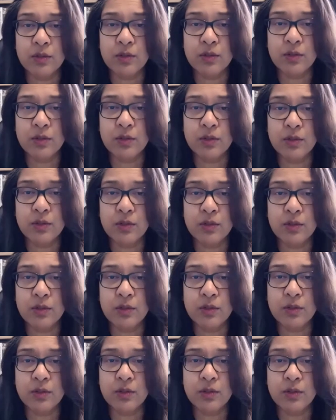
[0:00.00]
However,
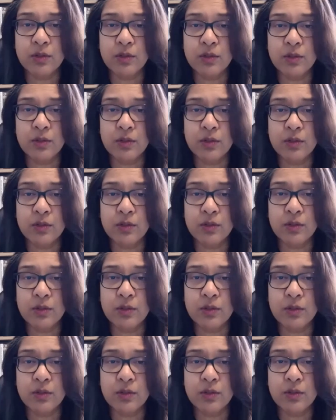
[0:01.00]
it's what we
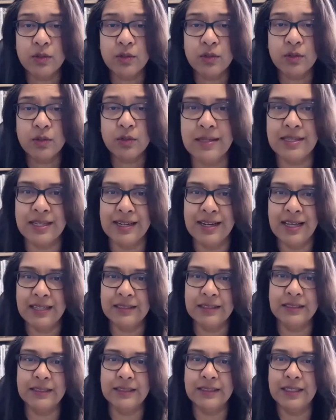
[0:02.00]
do with that, it's the
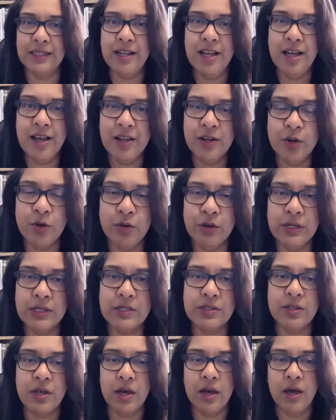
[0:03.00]
lessons learned, or
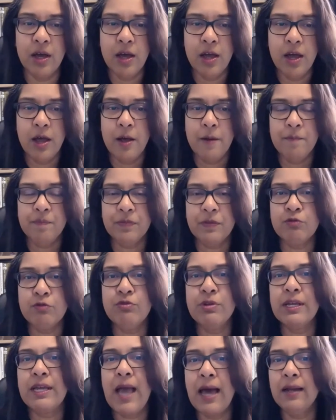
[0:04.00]
it's the the
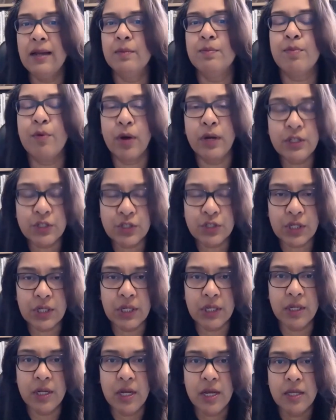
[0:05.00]

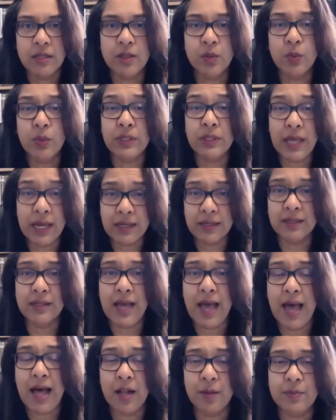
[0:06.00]
recalibration that will then
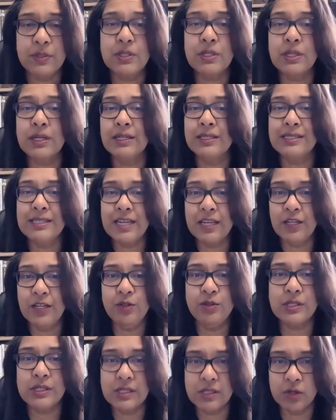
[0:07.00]
help us to
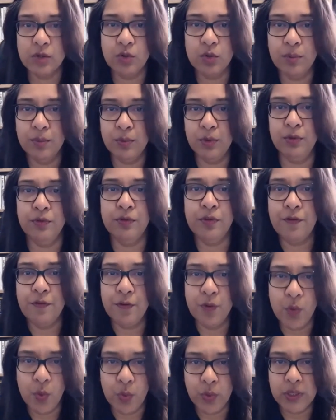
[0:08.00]
continue to still move
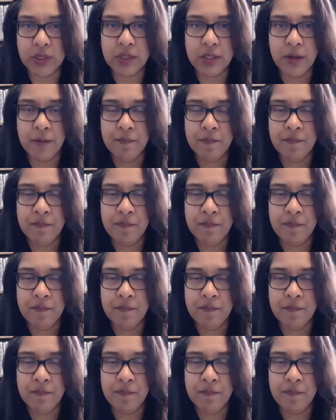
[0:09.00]
forward.